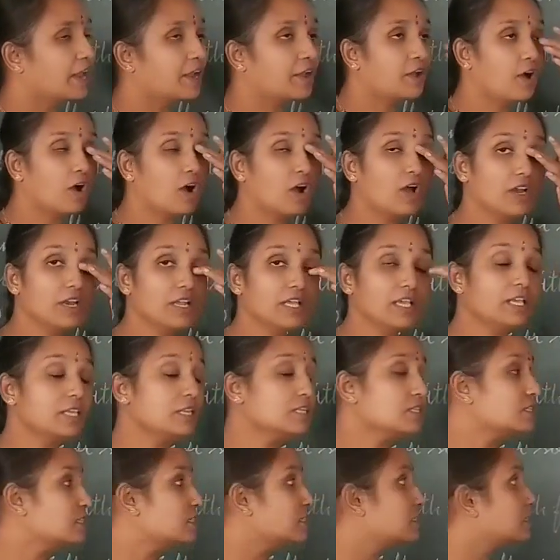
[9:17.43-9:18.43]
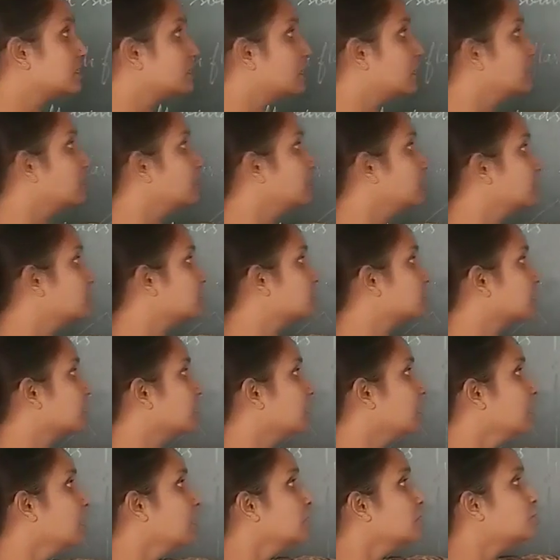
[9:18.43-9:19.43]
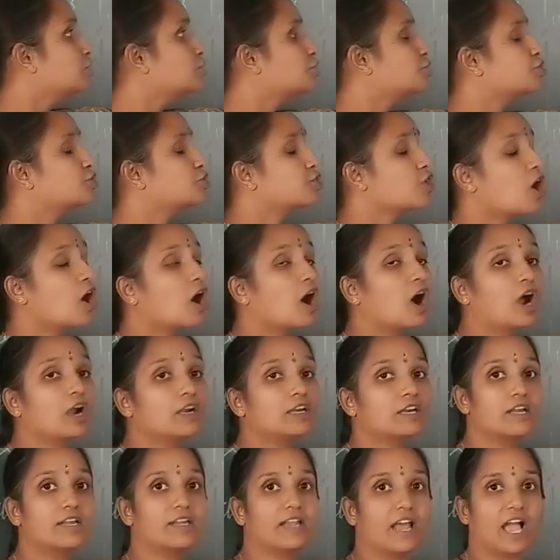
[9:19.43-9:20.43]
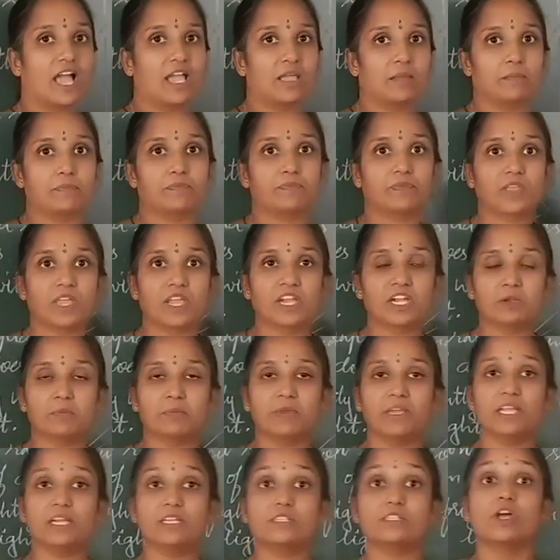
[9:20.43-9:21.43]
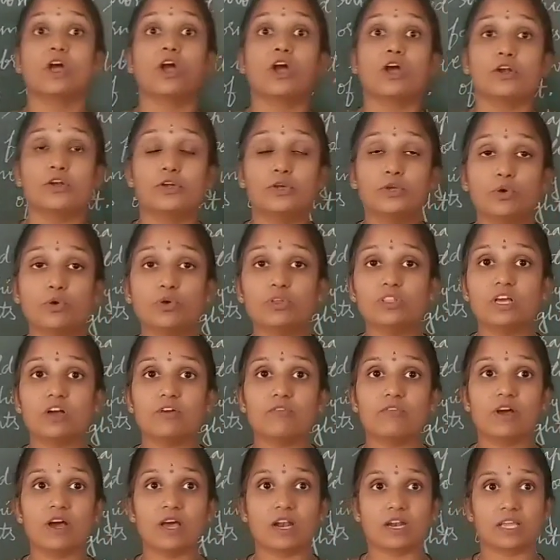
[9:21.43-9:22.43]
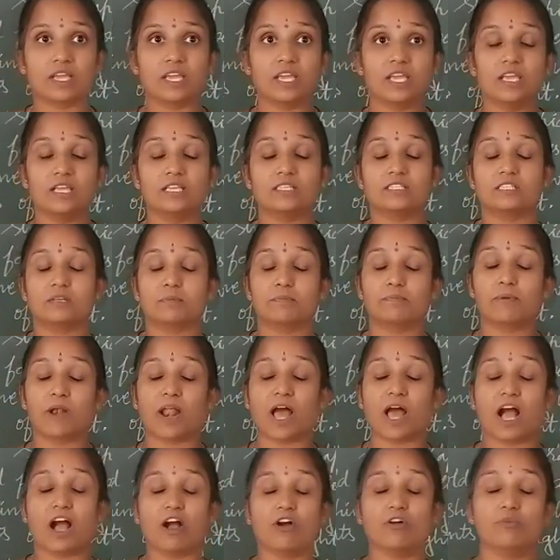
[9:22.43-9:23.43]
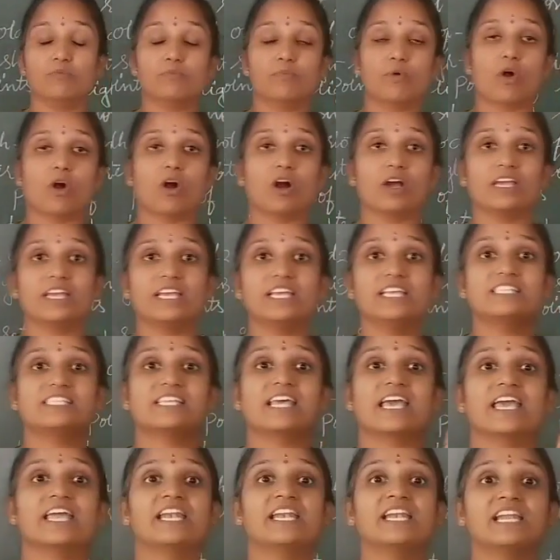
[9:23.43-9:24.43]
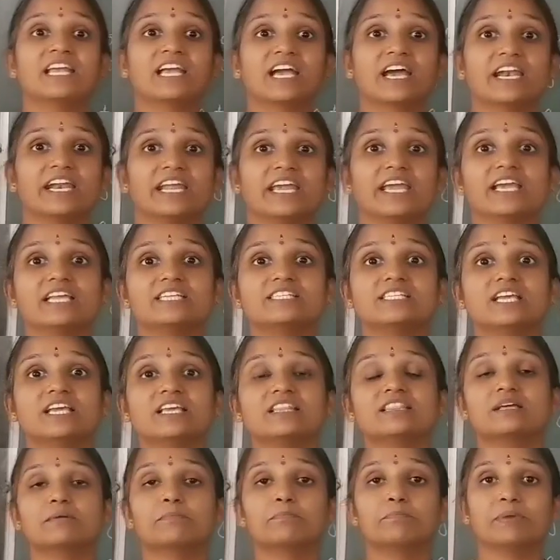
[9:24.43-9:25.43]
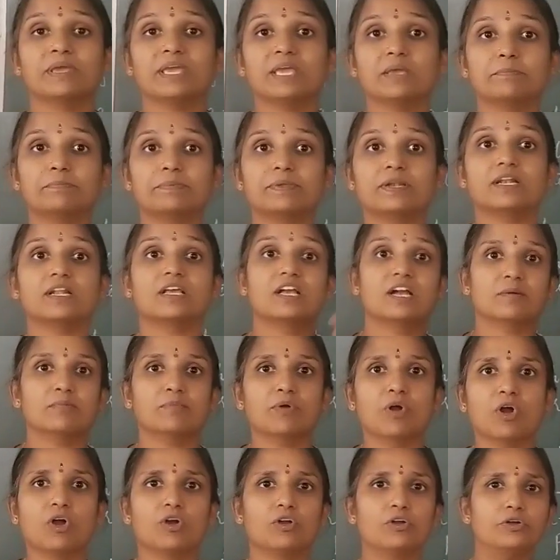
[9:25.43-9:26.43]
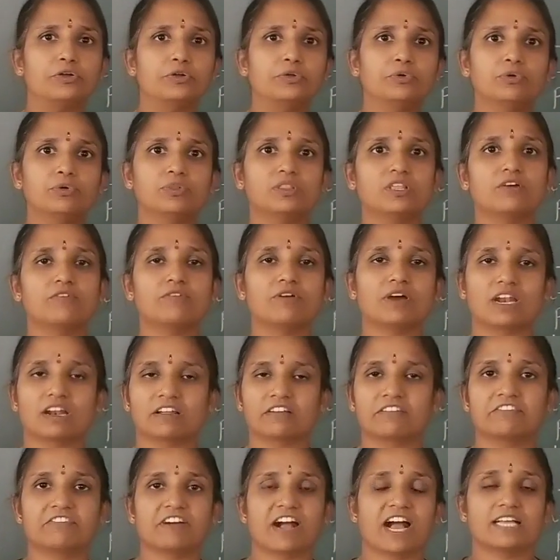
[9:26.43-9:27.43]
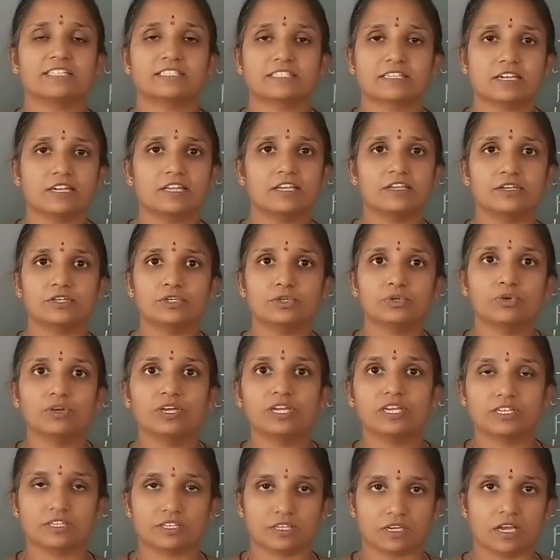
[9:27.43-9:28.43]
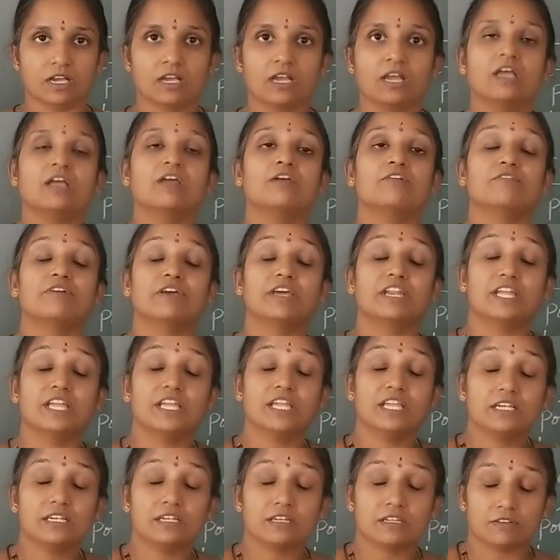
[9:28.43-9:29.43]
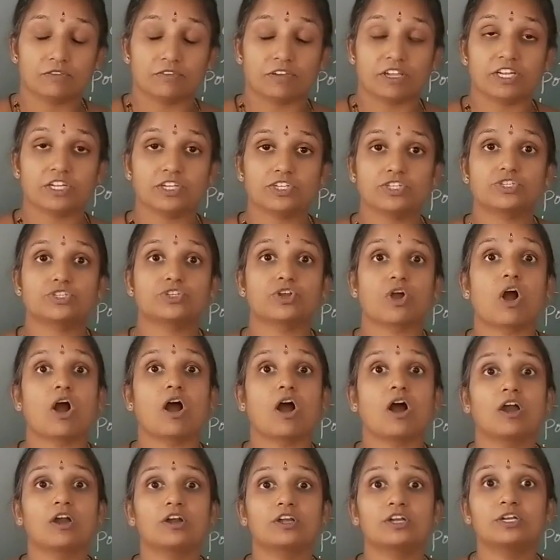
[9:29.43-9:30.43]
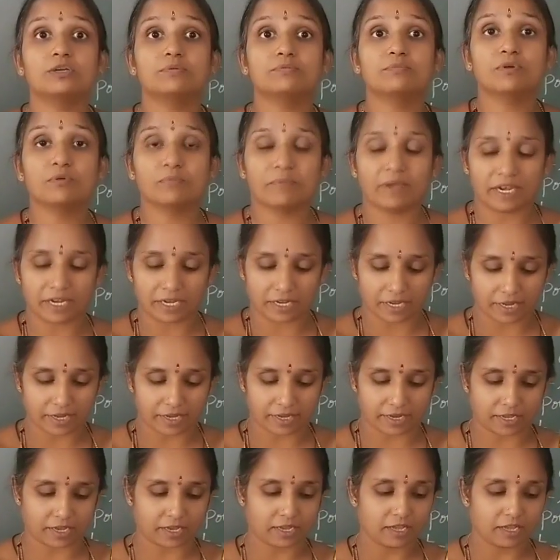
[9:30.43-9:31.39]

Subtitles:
Anon is a short time. It means do the work. He is the plough boy is encouraging the people. Come on, do the work fastly. Do it. Very short moment.